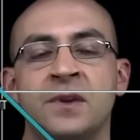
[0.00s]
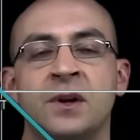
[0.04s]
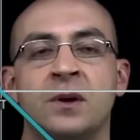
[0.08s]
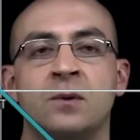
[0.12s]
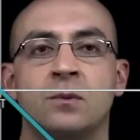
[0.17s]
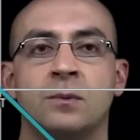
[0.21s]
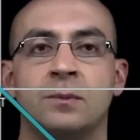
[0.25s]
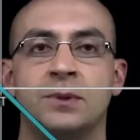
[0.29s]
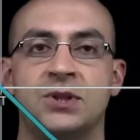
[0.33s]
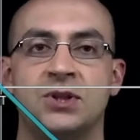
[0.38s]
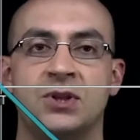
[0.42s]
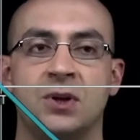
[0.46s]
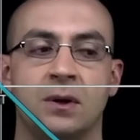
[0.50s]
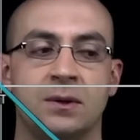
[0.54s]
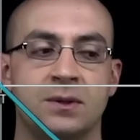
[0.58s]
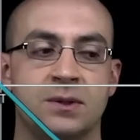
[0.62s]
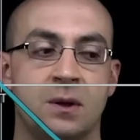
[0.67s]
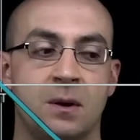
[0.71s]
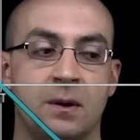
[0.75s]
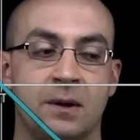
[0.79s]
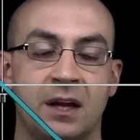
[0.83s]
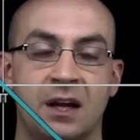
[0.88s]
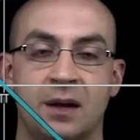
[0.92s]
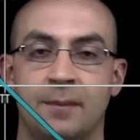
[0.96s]
when we start
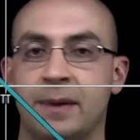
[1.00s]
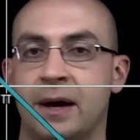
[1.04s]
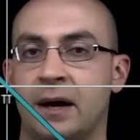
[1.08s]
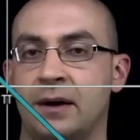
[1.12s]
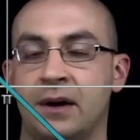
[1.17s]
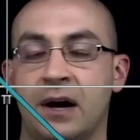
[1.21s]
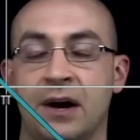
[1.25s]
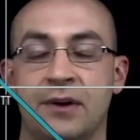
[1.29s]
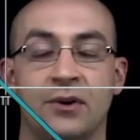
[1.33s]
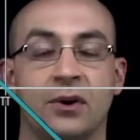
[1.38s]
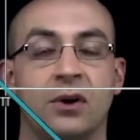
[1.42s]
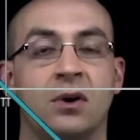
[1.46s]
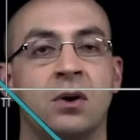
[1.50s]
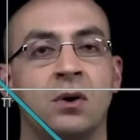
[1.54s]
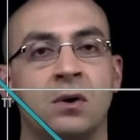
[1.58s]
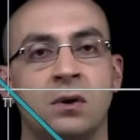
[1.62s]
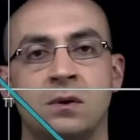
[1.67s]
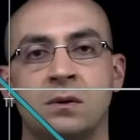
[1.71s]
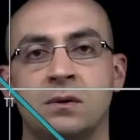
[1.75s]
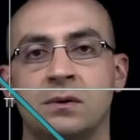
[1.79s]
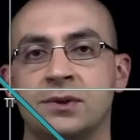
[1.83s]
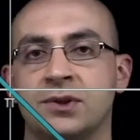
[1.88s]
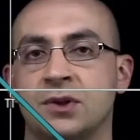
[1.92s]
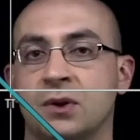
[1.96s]
talking about either
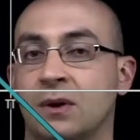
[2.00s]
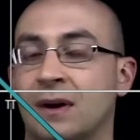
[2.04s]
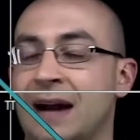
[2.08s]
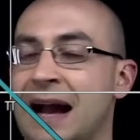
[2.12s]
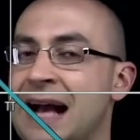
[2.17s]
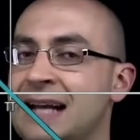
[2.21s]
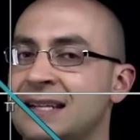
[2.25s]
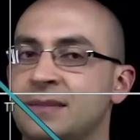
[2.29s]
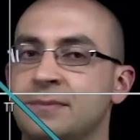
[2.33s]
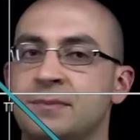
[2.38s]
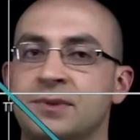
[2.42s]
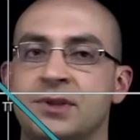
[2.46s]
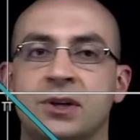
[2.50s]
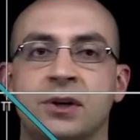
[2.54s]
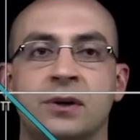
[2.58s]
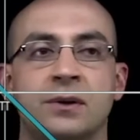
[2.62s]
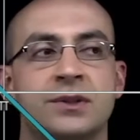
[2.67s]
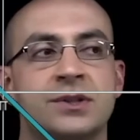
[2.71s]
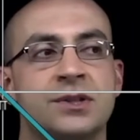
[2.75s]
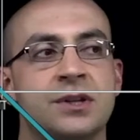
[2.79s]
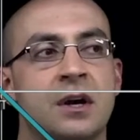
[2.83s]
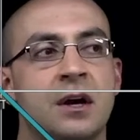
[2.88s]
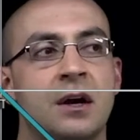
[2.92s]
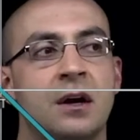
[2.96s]
wholes or
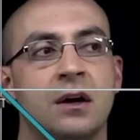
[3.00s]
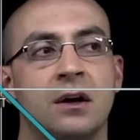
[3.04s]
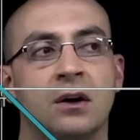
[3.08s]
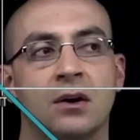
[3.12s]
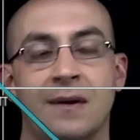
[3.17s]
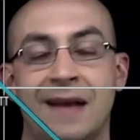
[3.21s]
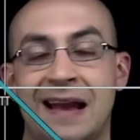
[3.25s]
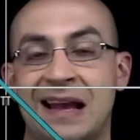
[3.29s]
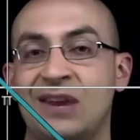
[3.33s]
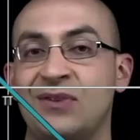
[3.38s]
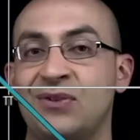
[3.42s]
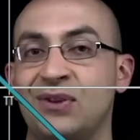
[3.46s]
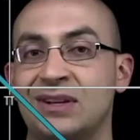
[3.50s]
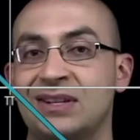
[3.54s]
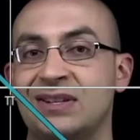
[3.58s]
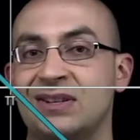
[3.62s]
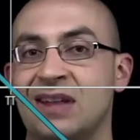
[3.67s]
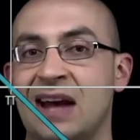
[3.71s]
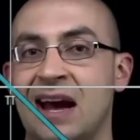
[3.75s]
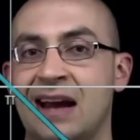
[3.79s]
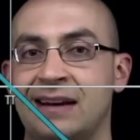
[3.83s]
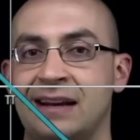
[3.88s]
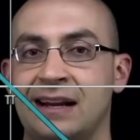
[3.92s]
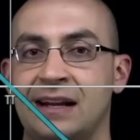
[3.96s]
asymptotes or anything to
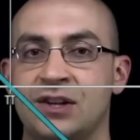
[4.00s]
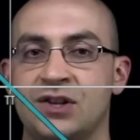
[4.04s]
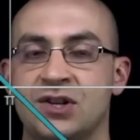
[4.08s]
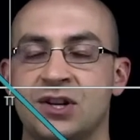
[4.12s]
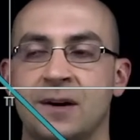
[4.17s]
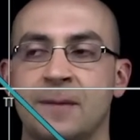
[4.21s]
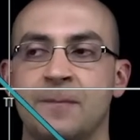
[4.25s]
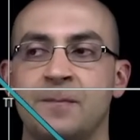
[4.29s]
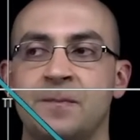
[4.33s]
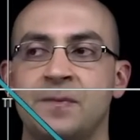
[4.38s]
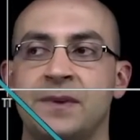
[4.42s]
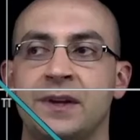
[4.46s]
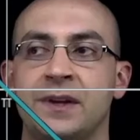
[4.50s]
that nature,